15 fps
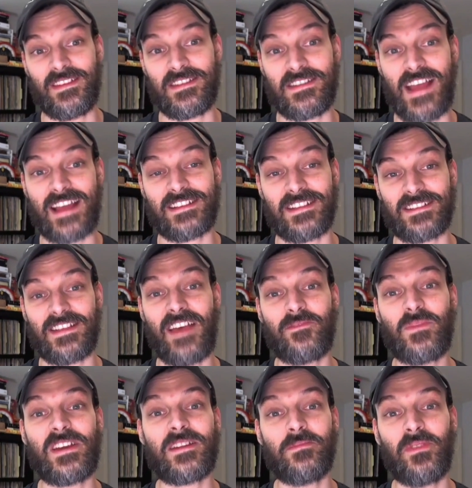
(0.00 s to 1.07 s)
These tactics
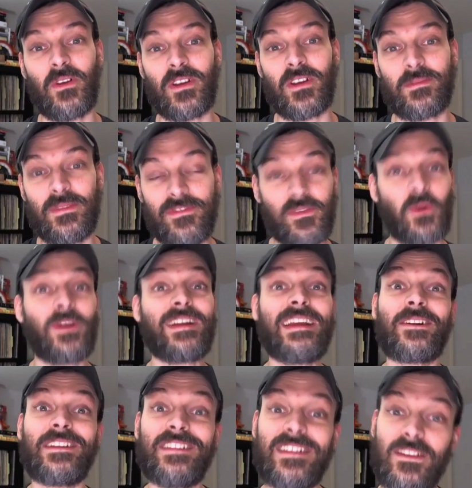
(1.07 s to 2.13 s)
have been employed before
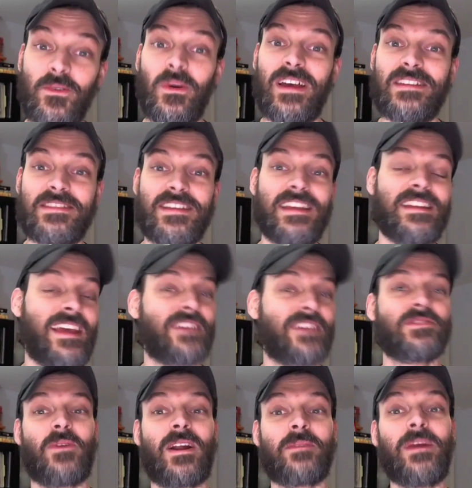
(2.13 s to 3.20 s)
here in the U.S. and
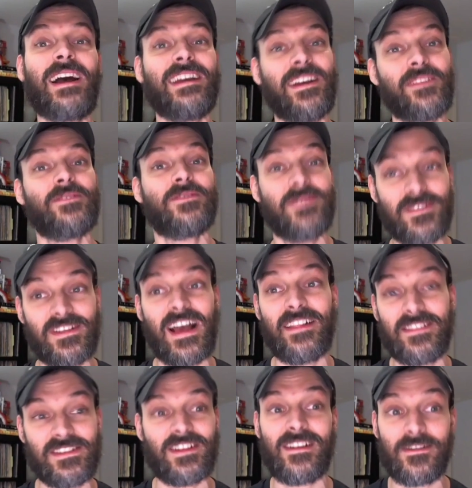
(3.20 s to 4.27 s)
elsewhere by other
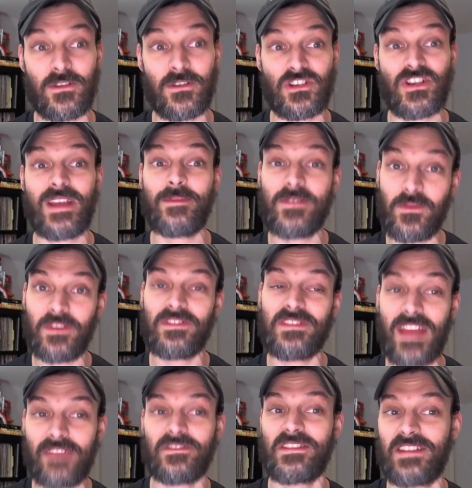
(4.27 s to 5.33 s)
totalitarian regimes
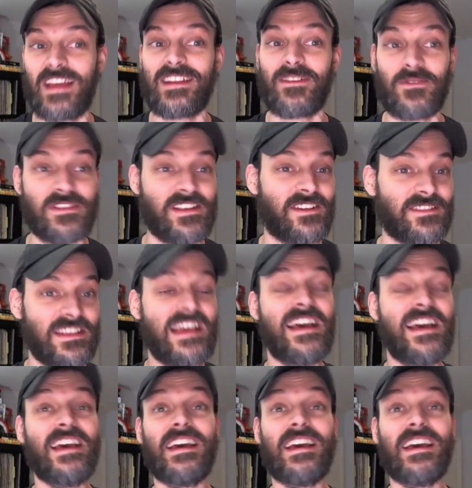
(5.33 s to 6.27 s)
with devastating results.